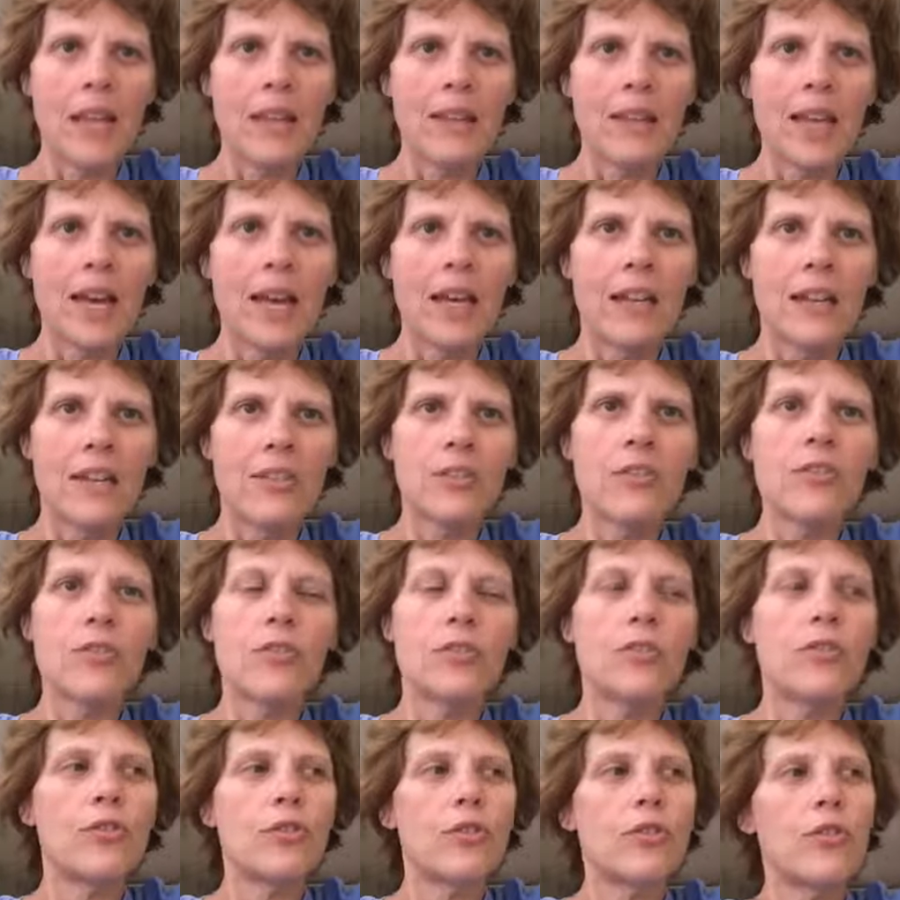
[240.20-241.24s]
and that is
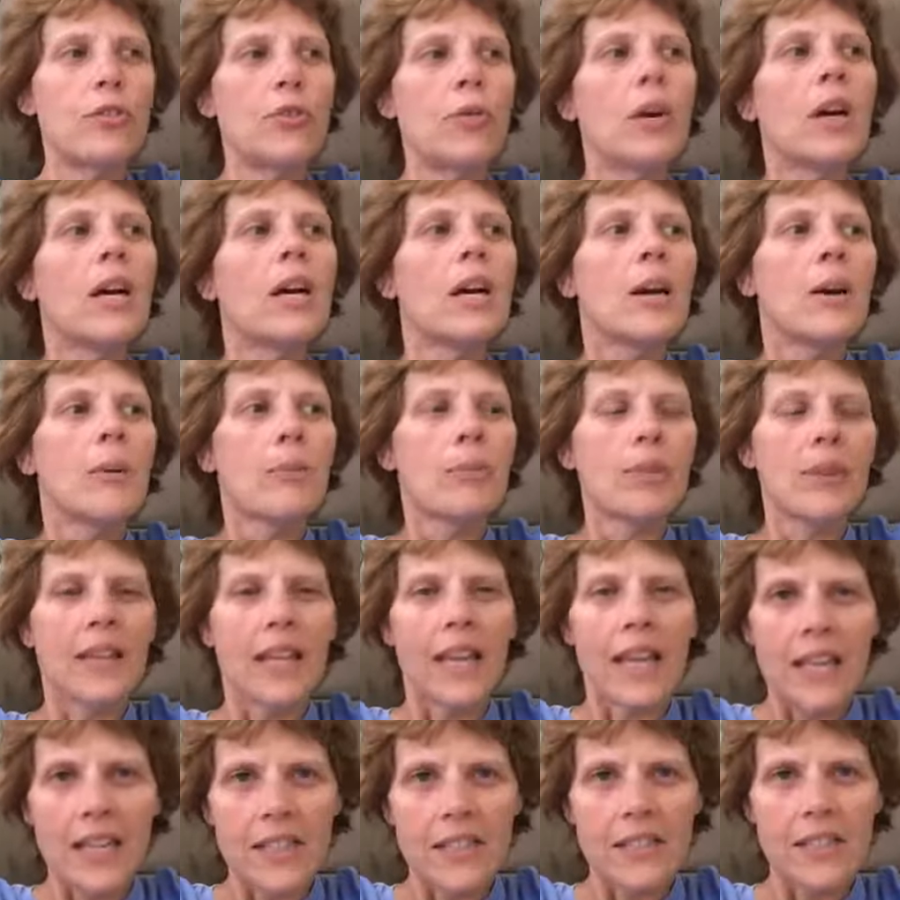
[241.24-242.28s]
to do
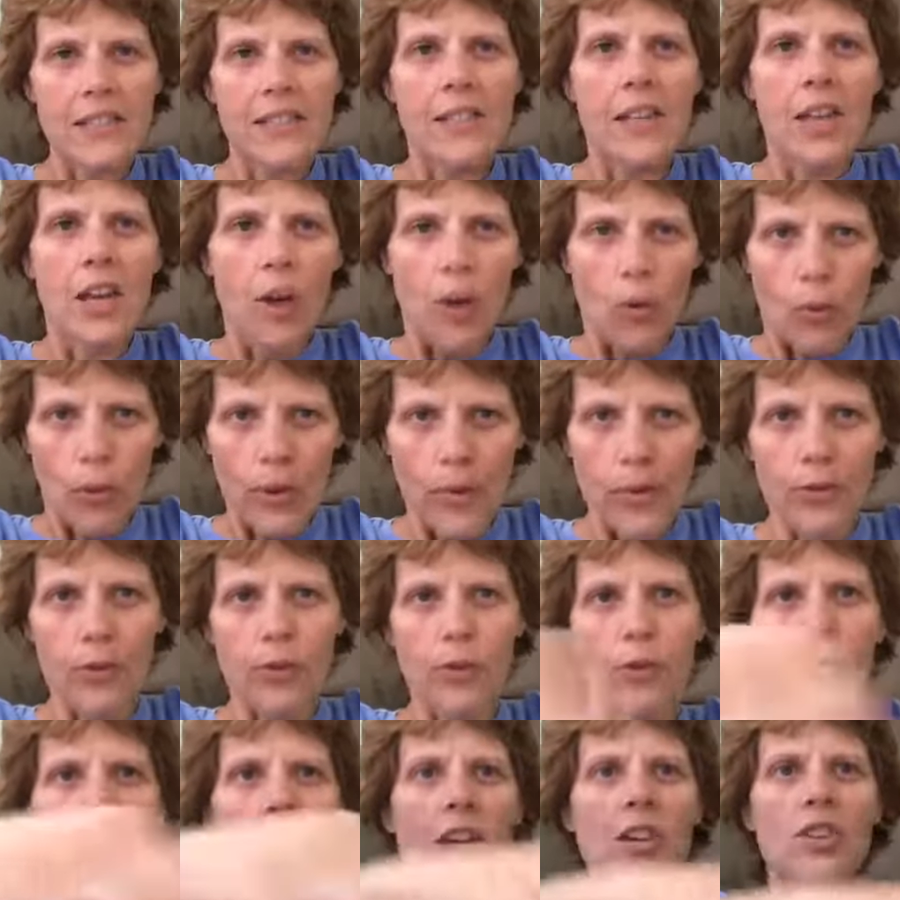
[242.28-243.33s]
place with
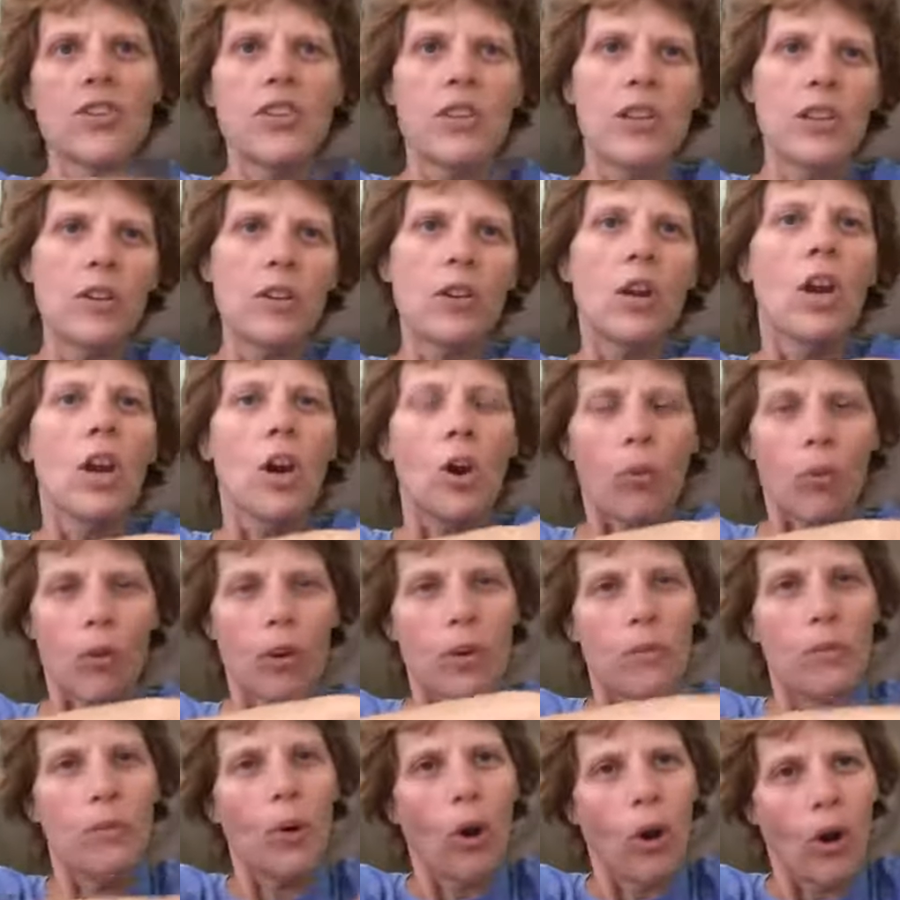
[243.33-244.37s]
duration, where
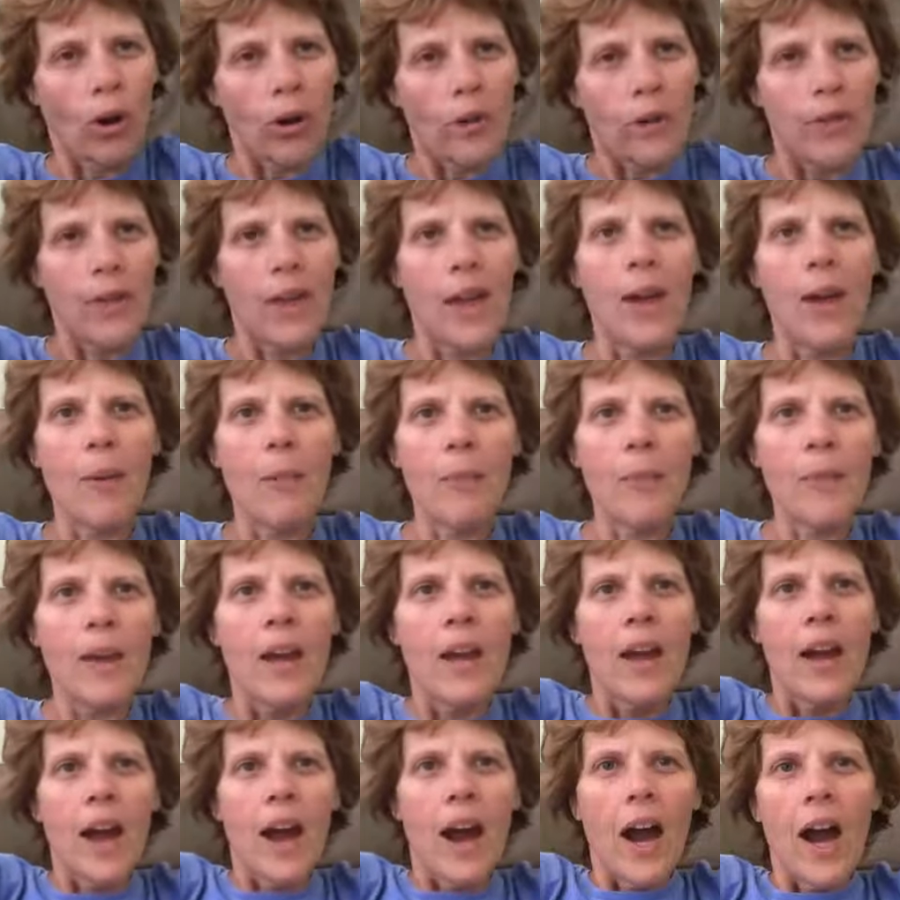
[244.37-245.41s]
you park them
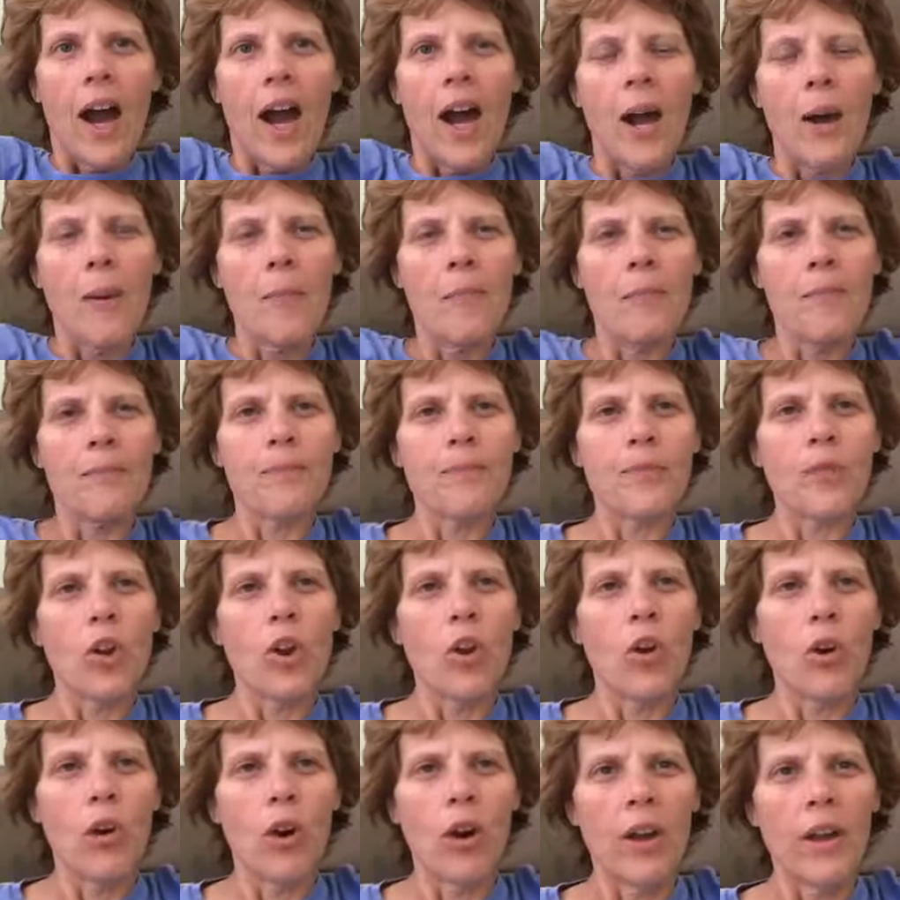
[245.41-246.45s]

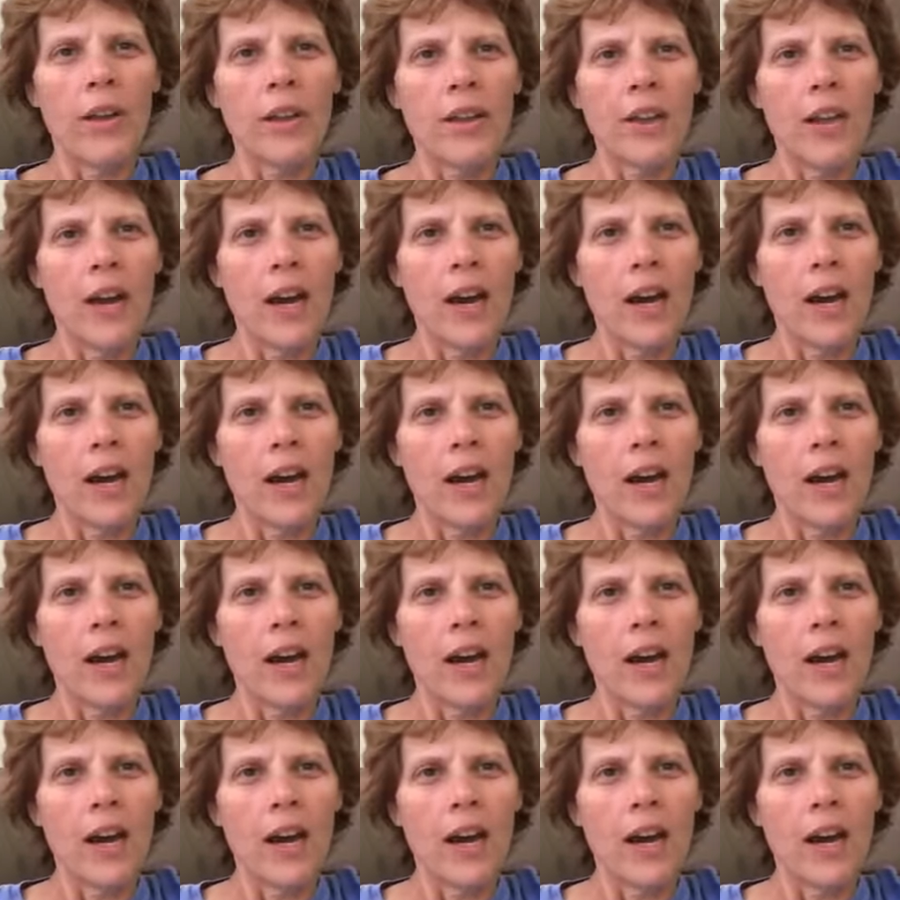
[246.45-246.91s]
on